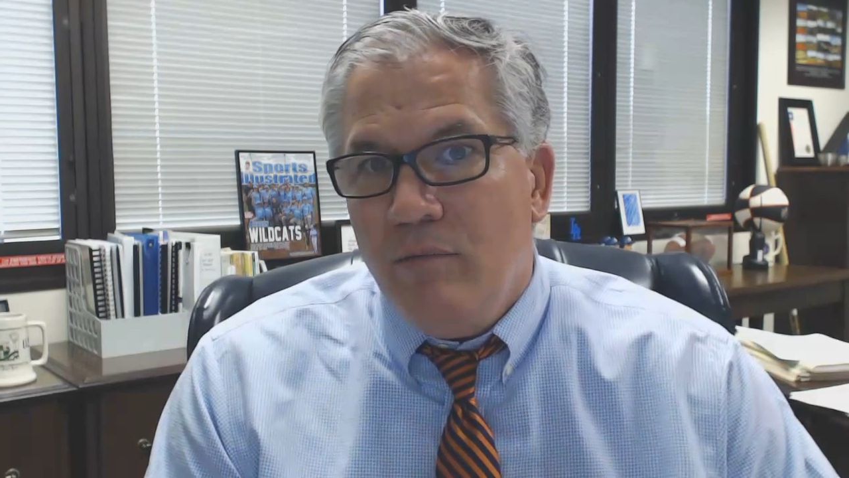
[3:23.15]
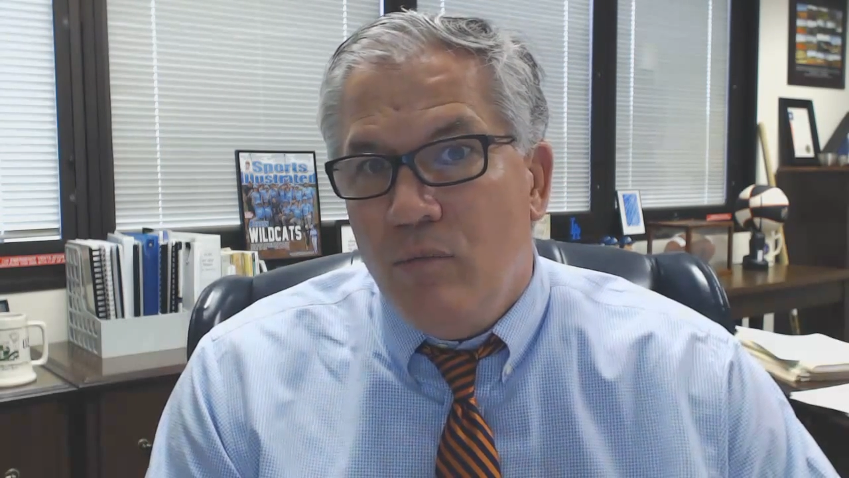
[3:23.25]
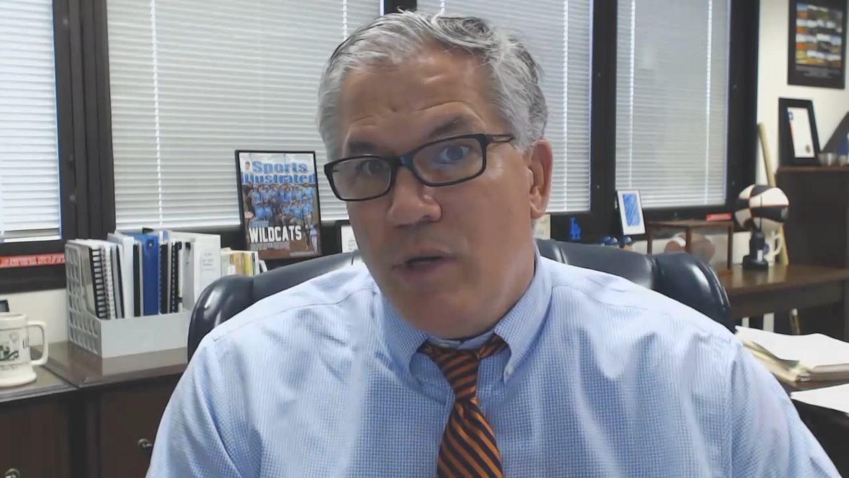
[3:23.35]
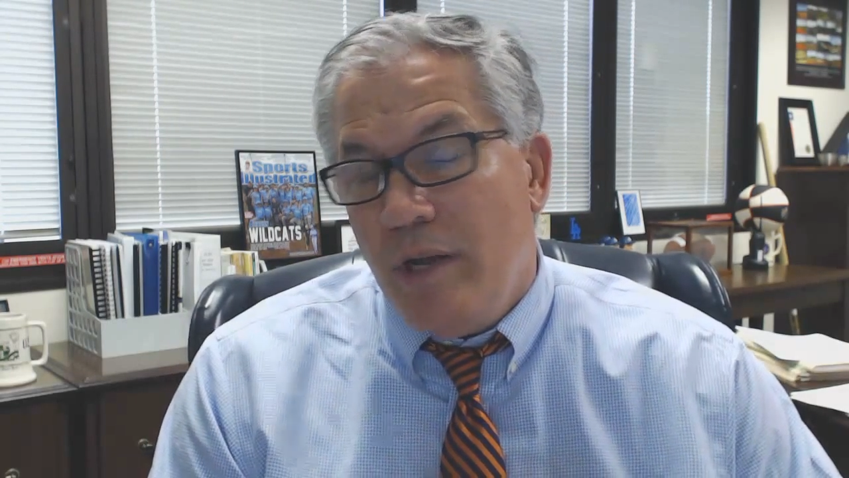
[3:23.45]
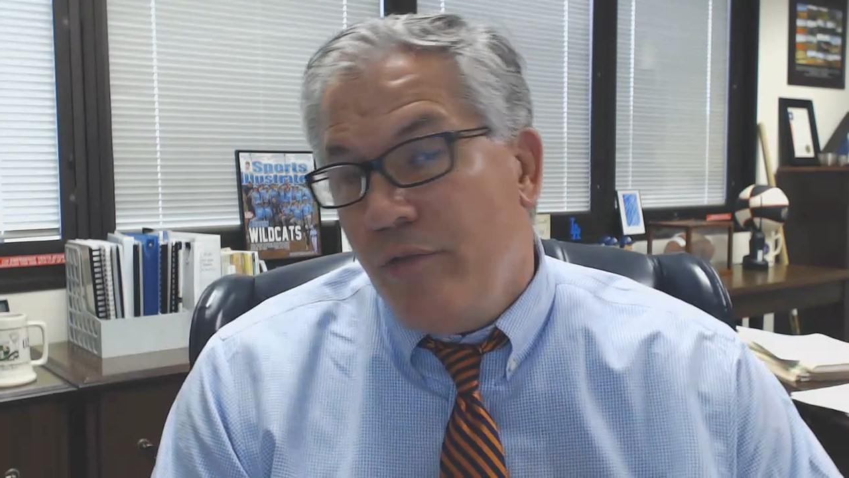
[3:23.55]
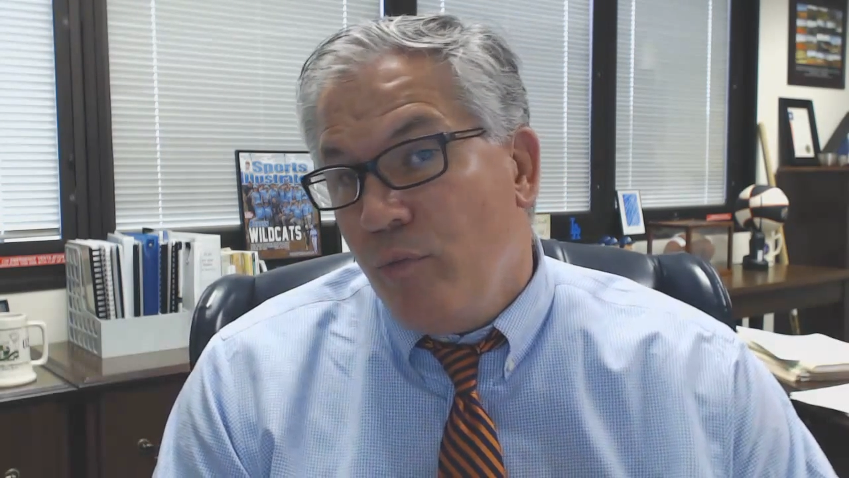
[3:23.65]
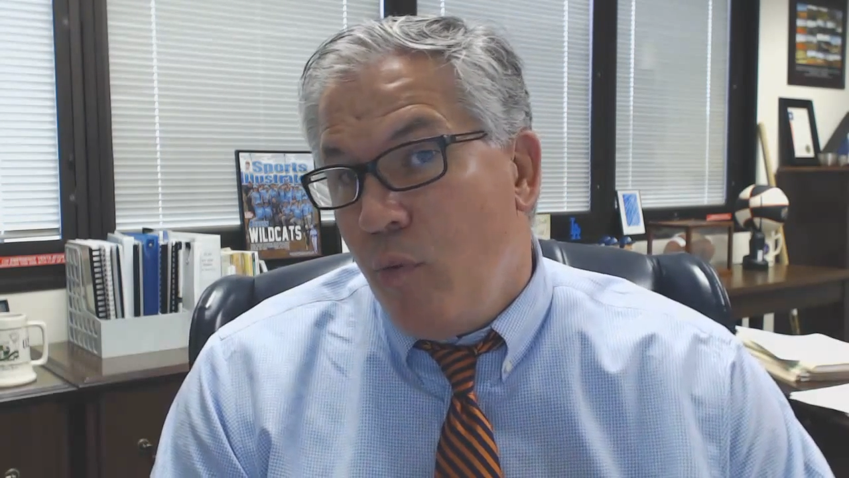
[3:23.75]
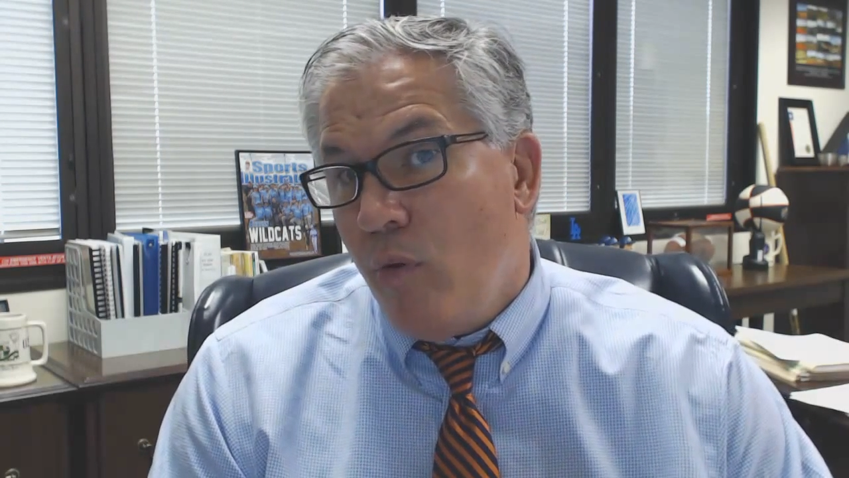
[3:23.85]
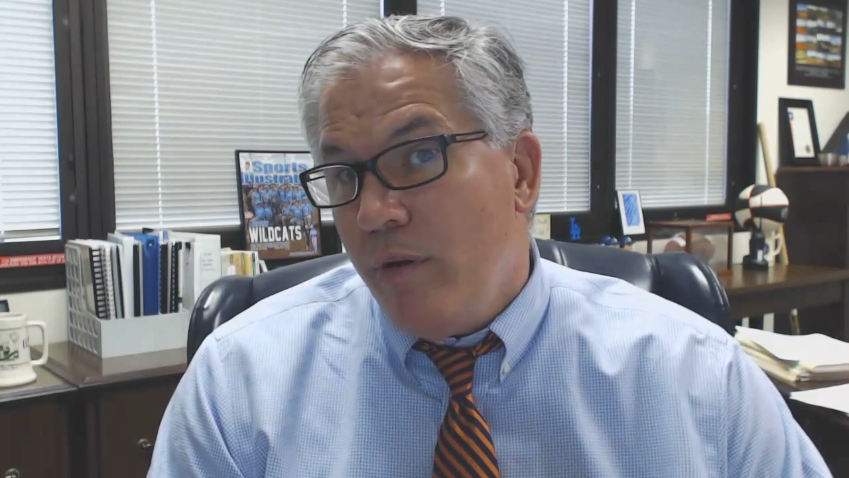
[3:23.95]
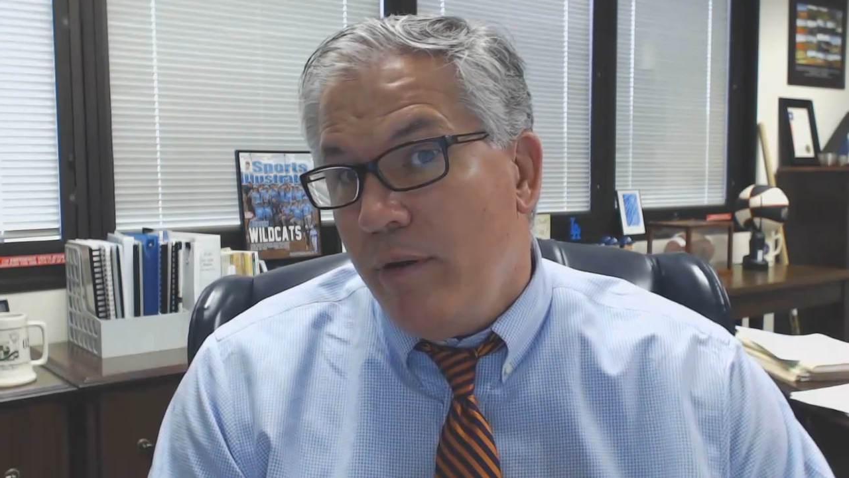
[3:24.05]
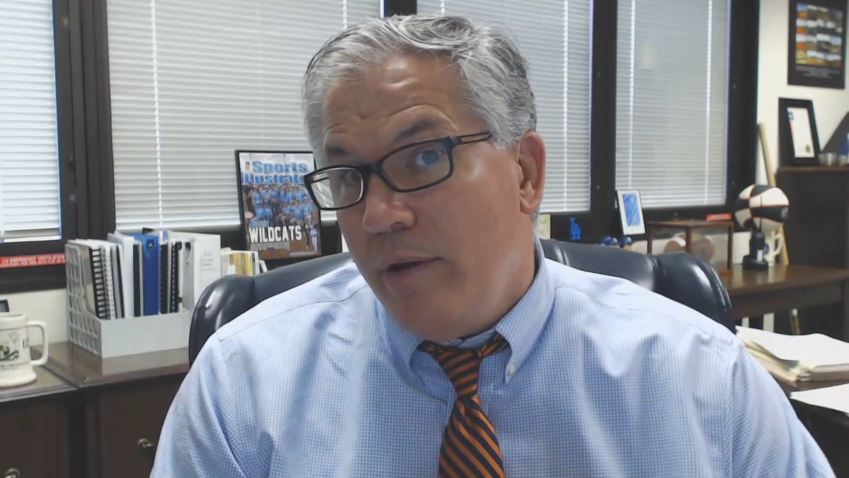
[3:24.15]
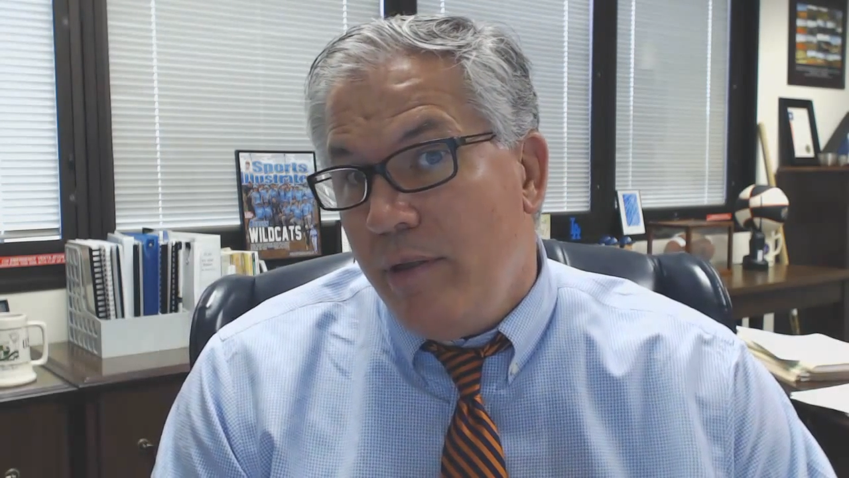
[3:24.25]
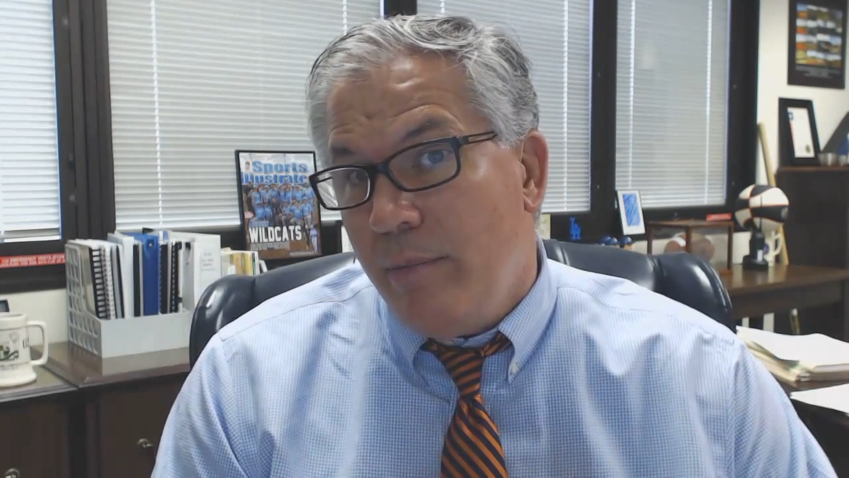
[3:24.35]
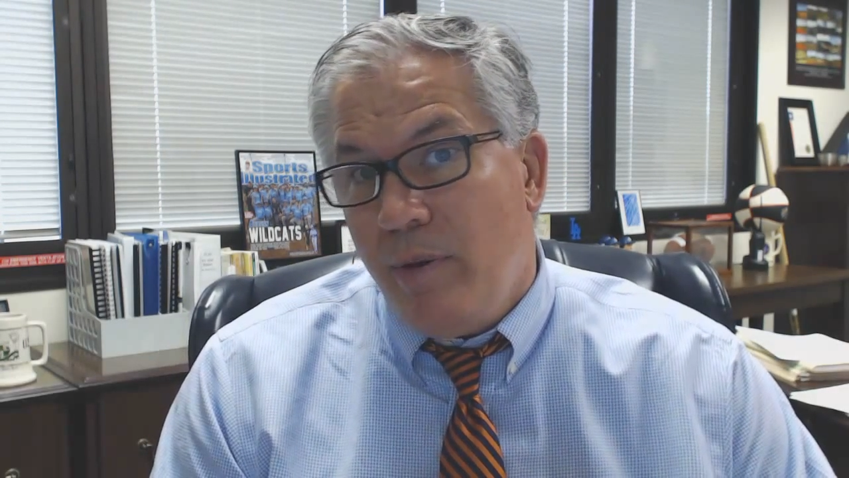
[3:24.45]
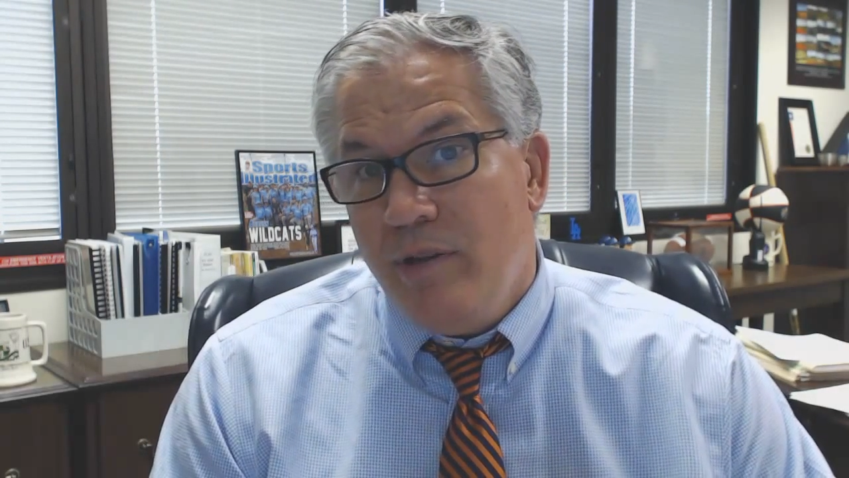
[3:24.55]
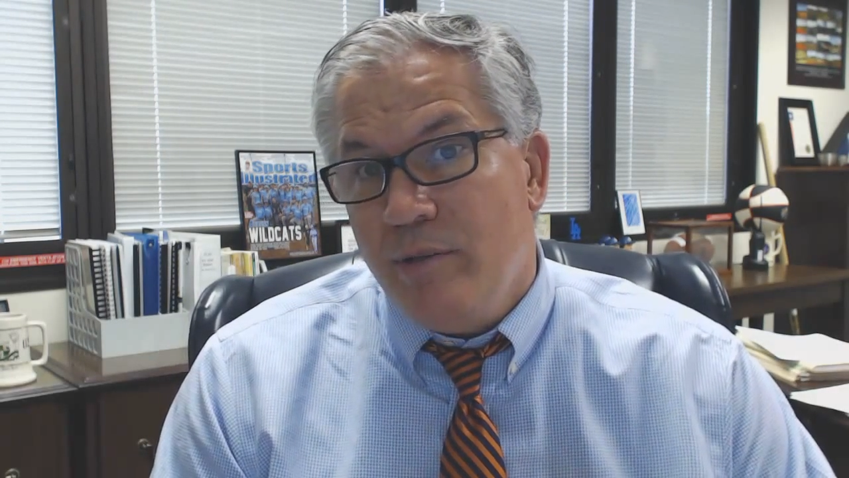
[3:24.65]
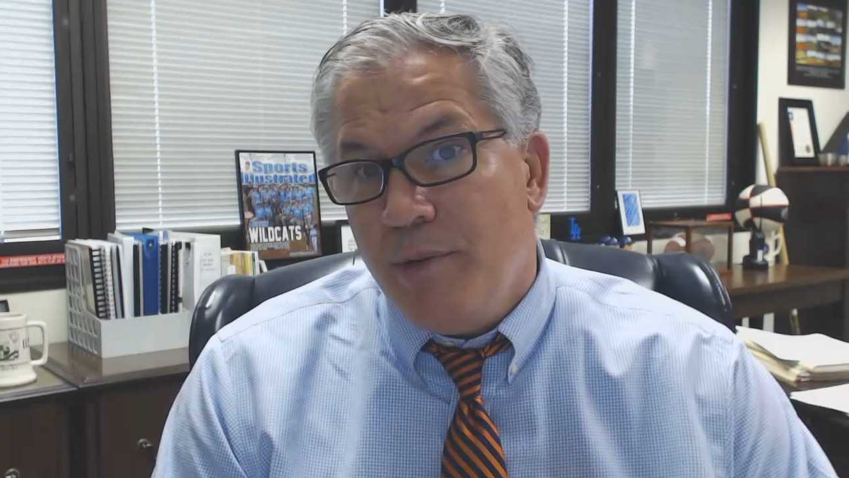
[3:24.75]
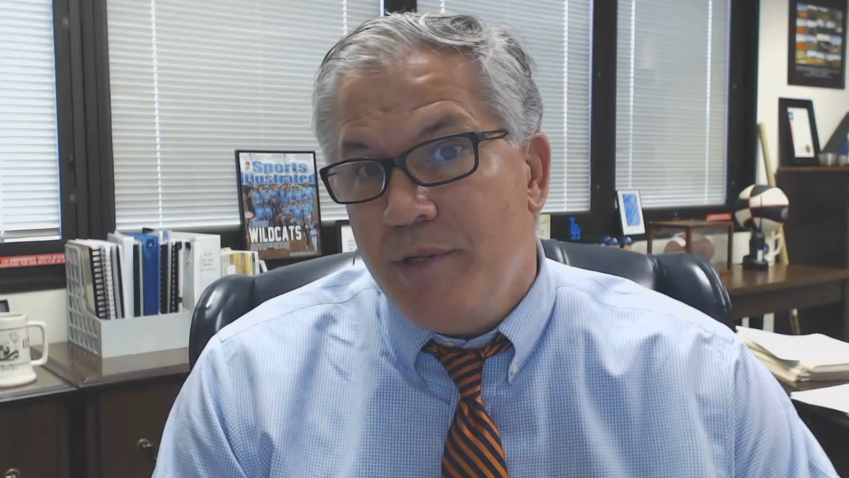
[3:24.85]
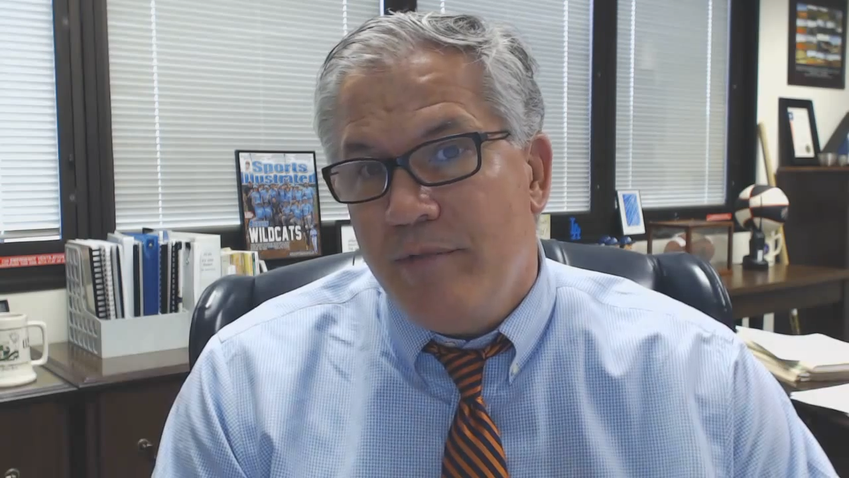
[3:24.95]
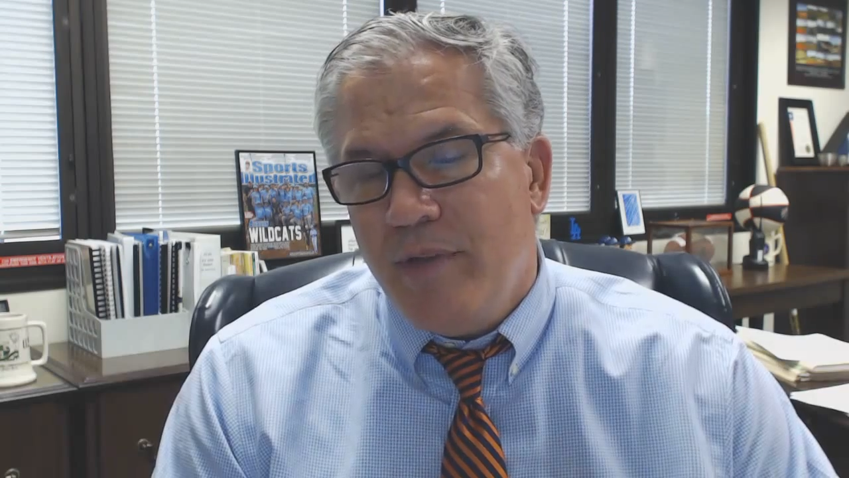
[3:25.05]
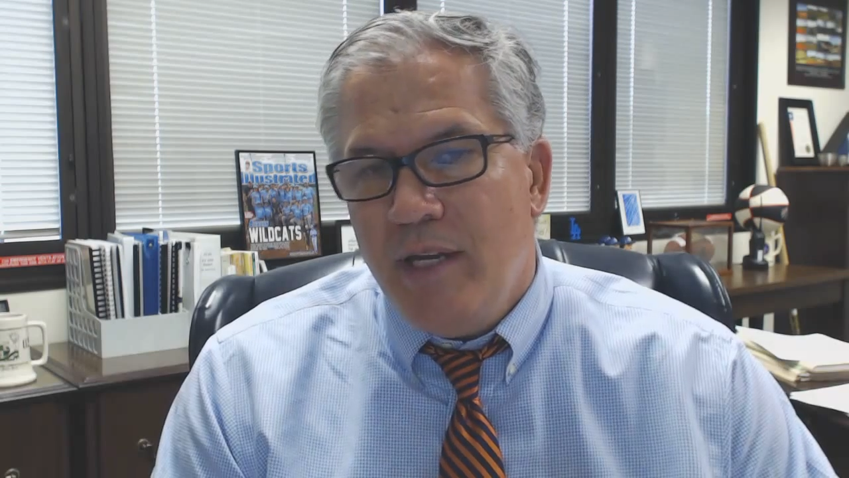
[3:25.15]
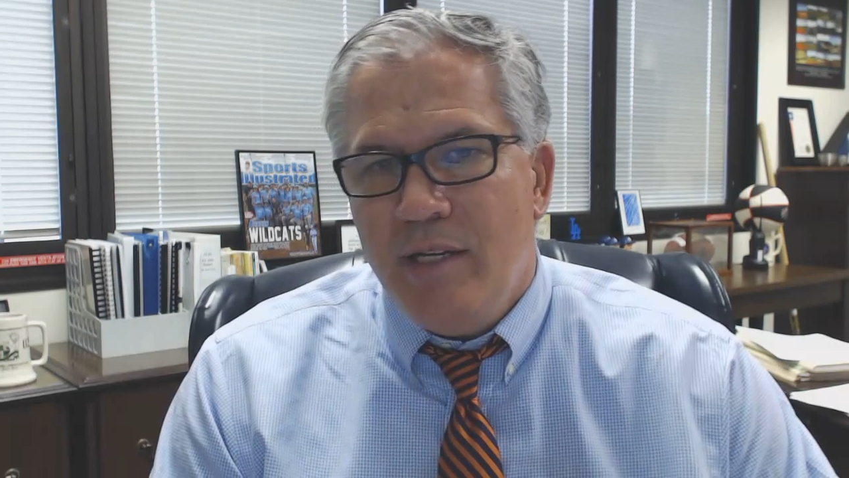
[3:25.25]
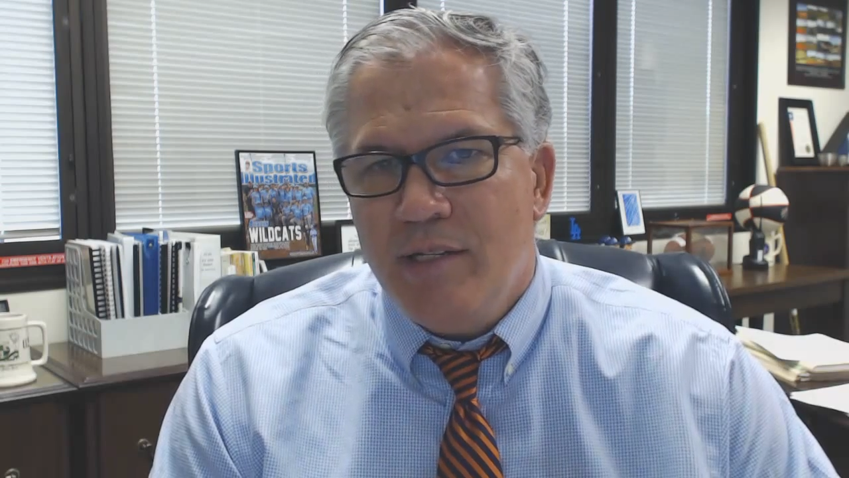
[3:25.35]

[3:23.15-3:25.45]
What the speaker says: Would I support the principals if they